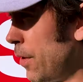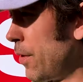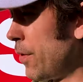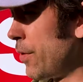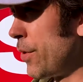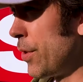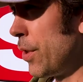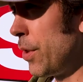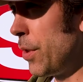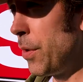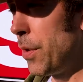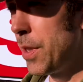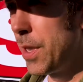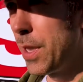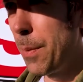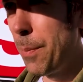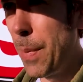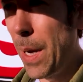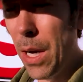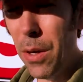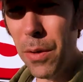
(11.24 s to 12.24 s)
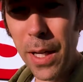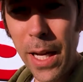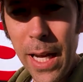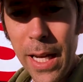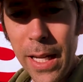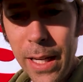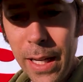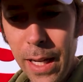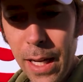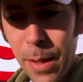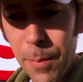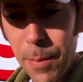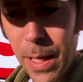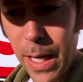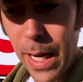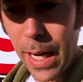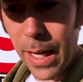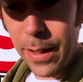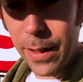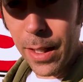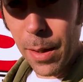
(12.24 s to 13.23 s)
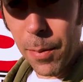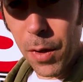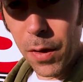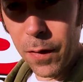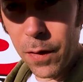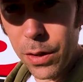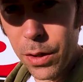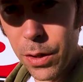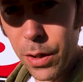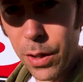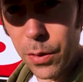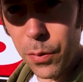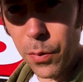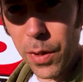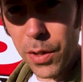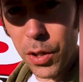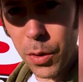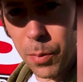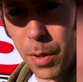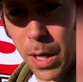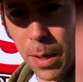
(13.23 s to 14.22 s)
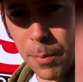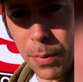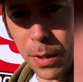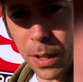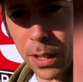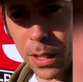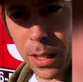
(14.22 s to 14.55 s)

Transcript: So it's about 8 a.m. and I had to come over to this rental property